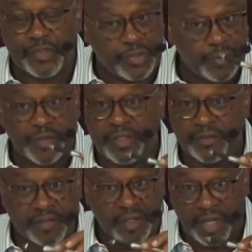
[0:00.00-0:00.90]
2
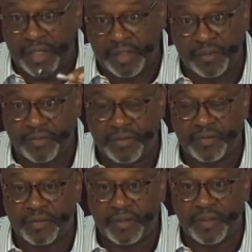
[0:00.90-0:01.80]
things that God gives
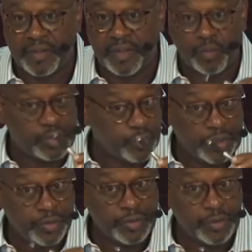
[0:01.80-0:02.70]
us, which we
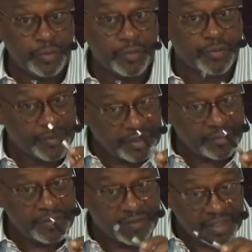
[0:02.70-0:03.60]
don't use,
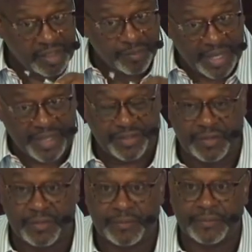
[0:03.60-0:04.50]
forgiveness and
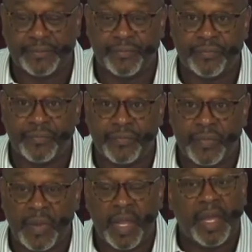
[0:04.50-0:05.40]
compassion.
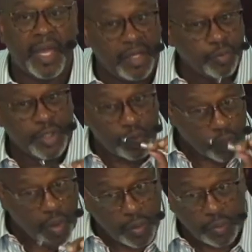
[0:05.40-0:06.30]
And we
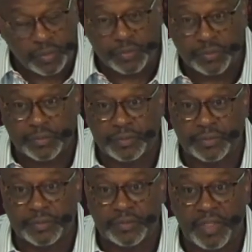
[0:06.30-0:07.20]
grow.
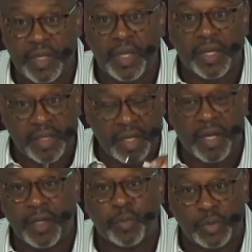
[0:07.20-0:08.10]

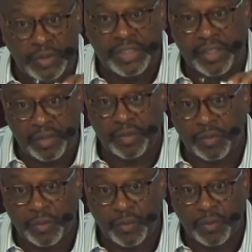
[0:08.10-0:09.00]
God will lead
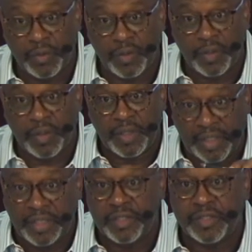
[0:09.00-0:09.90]
you
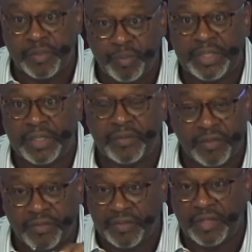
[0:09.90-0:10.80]
into being
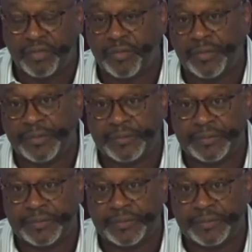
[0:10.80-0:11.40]
successful.